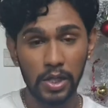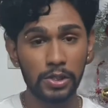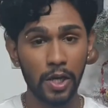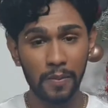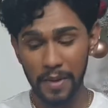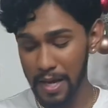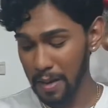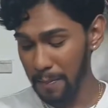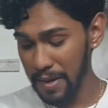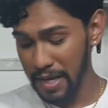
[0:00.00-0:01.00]

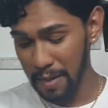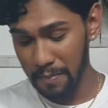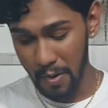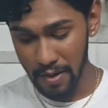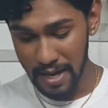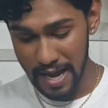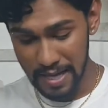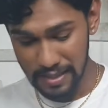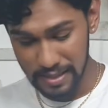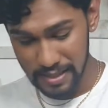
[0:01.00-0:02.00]
nutmeg baking powder
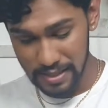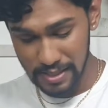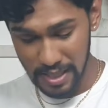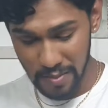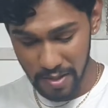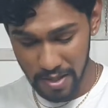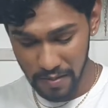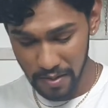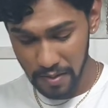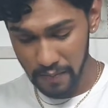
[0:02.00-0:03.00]
and
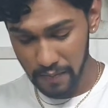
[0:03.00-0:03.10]
cinnamon